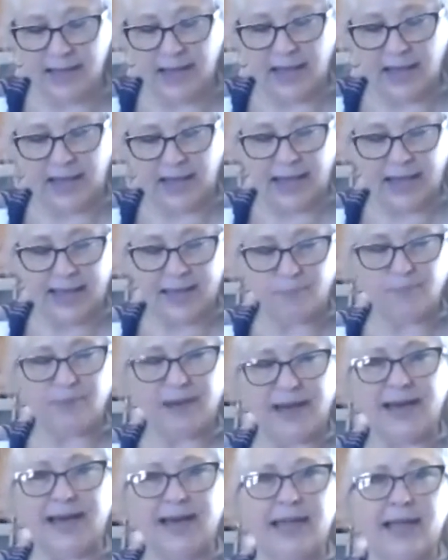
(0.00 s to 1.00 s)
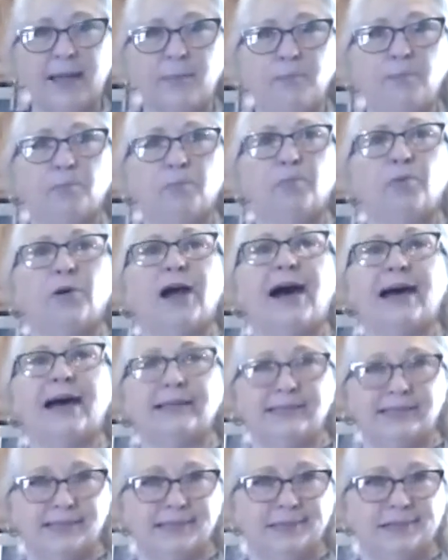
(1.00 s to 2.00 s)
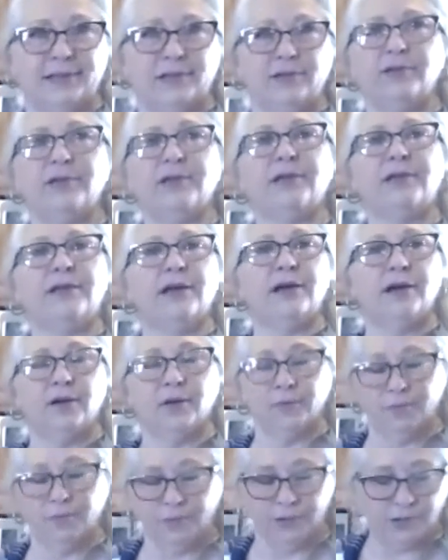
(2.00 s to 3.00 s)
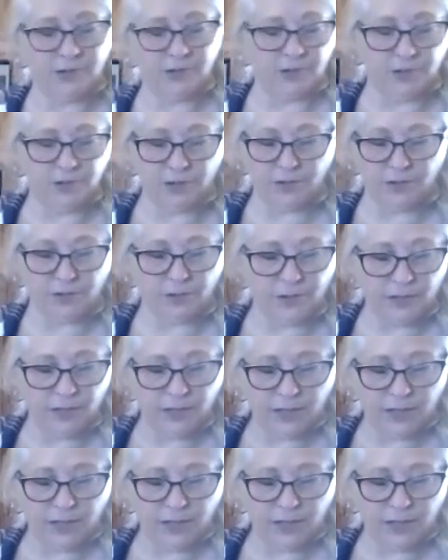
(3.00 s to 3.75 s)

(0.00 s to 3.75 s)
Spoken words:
I buy brats. You can get original